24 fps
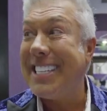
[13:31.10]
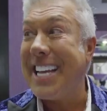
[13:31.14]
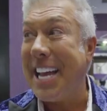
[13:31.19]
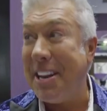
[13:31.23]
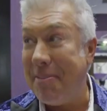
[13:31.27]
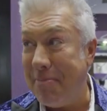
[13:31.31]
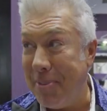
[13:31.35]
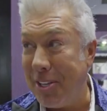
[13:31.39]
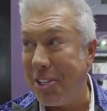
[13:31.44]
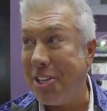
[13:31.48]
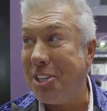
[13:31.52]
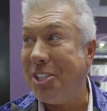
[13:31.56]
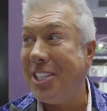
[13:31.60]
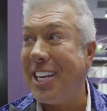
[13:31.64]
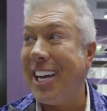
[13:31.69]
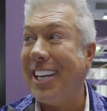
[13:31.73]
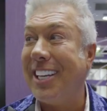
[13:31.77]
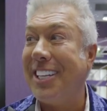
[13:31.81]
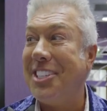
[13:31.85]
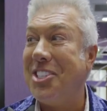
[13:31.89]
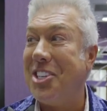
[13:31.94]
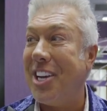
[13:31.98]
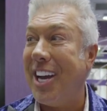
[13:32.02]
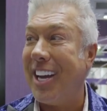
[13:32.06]
Ten million
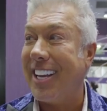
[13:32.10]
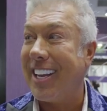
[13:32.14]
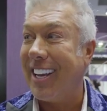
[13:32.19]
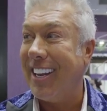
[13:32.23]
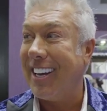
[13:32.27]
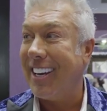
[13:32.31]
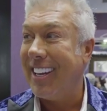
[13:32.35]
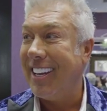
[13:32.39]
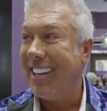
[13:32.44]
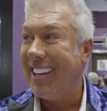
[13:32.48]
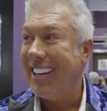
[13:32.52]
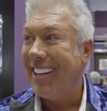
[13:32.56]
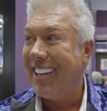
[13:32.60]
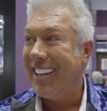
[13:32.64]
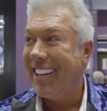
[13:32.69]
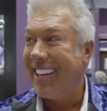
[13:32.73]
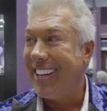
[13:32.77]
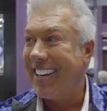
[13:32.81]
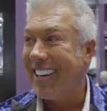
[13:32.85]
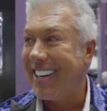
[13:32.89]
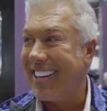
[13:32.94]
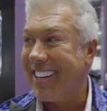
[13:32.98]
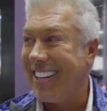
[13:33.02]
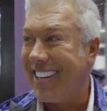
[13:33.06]
dollar jacket. Let's take a
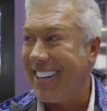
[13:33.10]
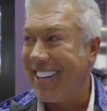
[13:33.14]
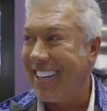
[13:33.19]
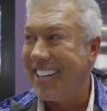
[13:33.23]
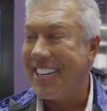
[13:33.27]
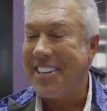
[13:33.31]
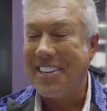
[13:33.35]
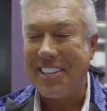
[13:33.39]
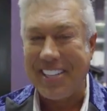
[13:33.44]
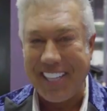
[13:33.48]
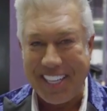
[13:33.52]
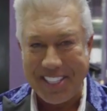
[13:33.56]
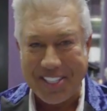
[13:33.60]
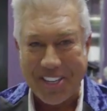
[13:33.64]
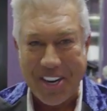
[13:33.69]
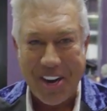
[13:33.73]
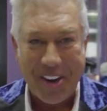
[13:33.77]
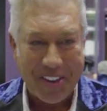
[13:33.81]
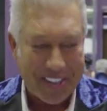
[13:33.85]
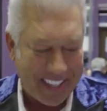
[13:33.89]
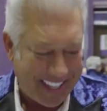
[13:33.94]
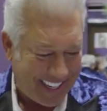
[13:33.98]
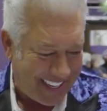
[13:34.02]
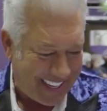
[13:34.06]
look. Let's go.